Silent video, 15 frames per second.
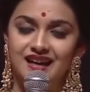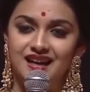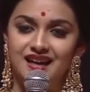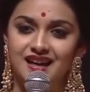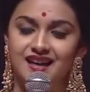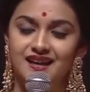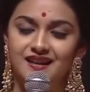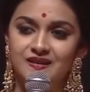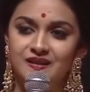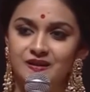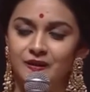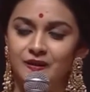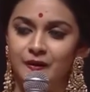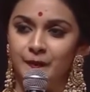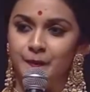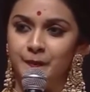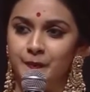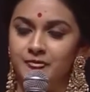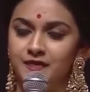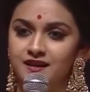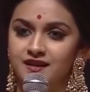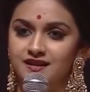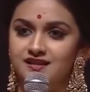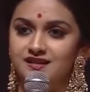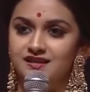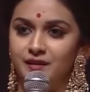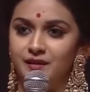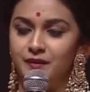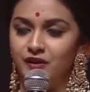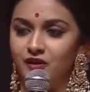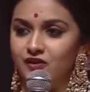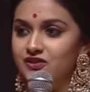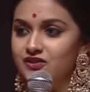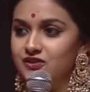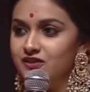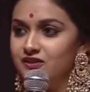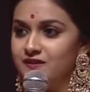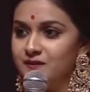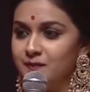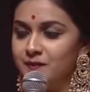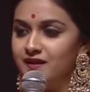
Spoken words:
And coming on to the